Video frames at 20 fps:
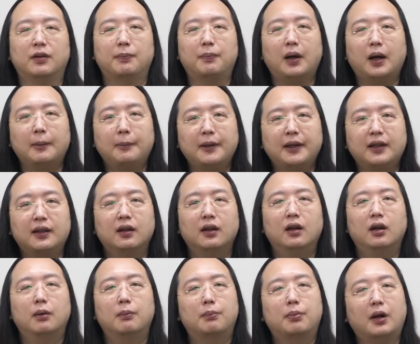public,
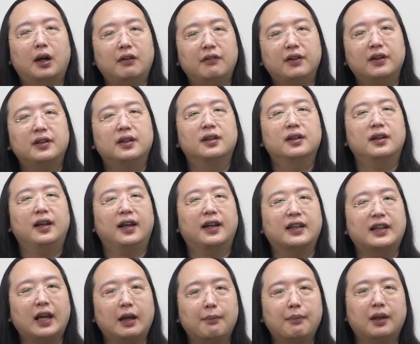private,
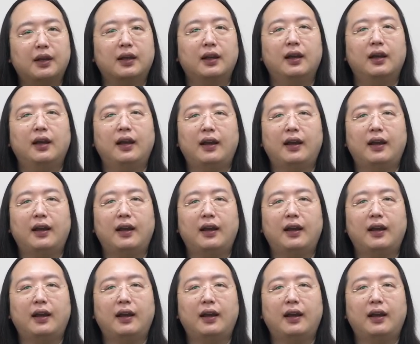academic,